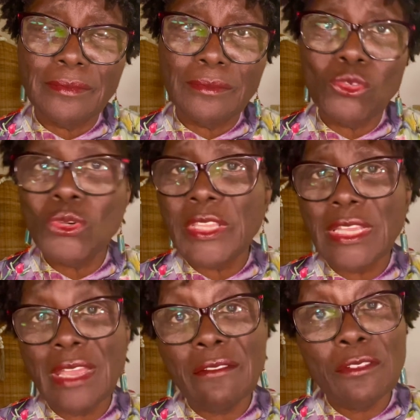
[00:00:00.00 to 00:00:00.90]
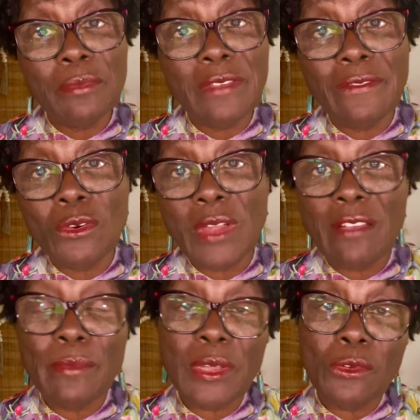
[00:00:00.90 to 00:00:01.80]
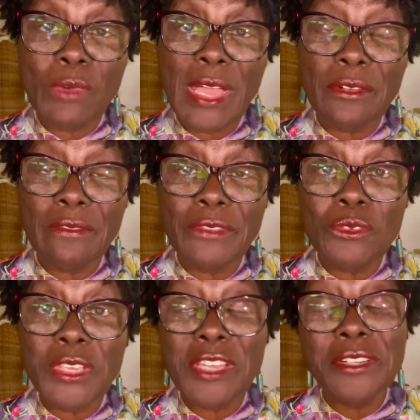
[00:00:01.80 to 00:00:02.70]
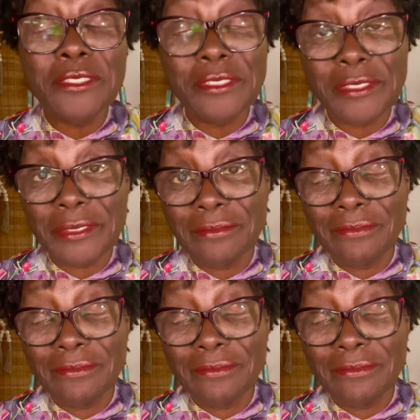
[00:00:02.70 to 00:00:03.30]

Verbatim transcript: More than ever before. I've been around a few years.